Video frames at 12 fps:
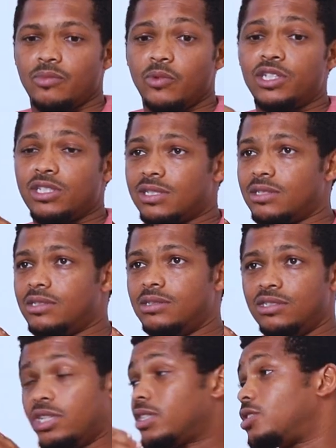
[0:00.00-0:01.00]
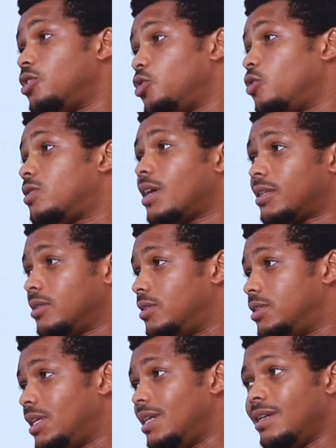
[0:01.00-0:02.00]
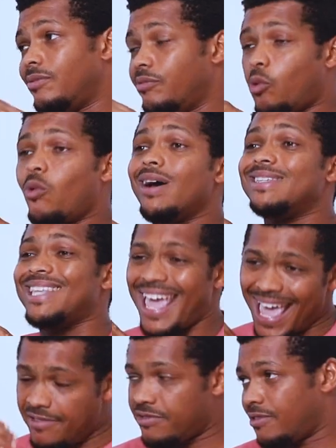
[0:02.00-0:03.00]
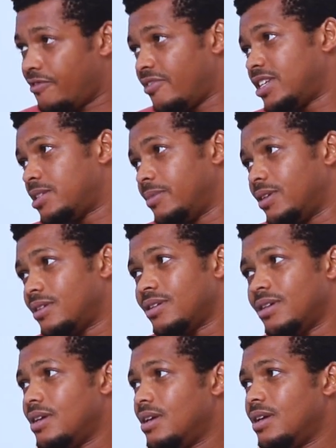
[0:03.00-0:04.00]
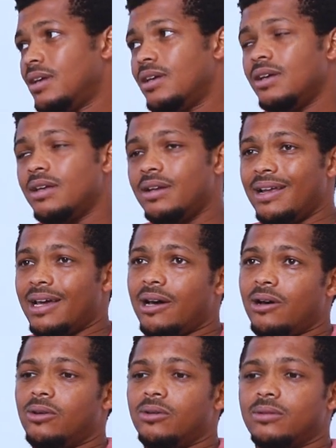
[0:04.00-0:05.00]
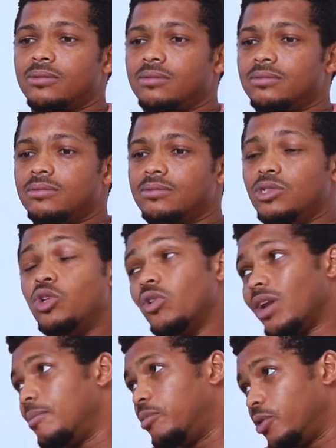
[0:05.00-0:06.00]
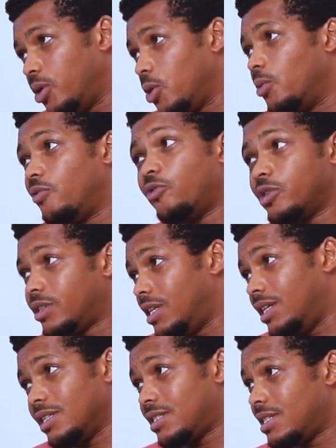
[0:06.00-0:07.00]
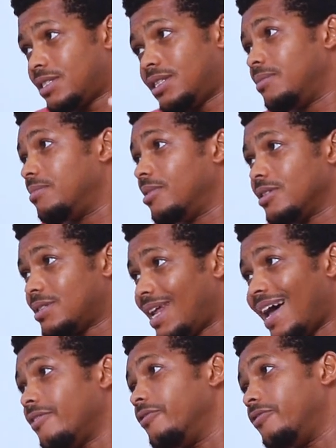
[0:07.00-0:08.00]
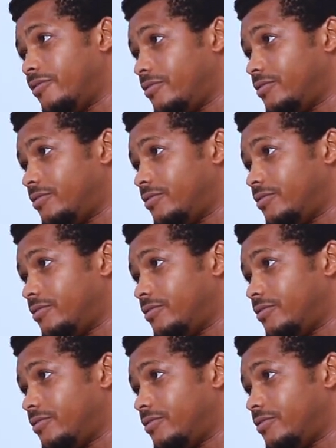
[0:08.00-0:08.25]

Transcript: which is just a new technology and requires heavy investment. Now, you and I both know, unfortunately, the system doesn't have